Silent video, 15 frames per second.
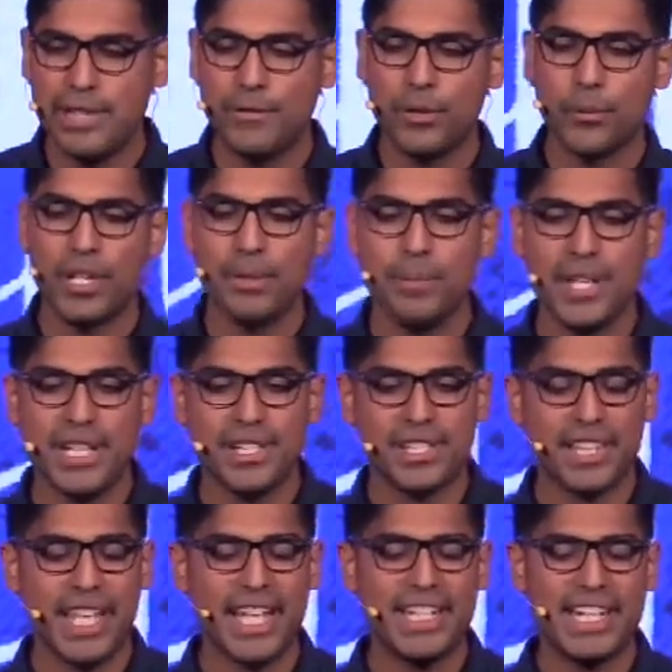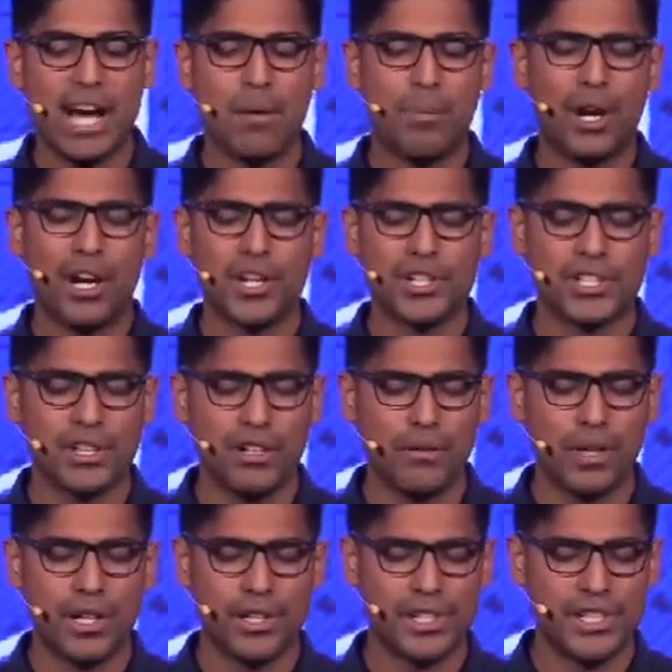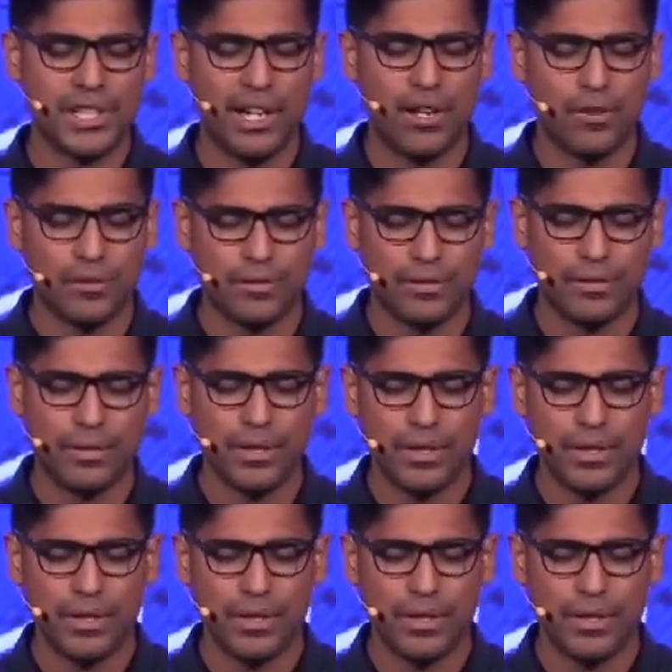even when it means laying down parts of ourself,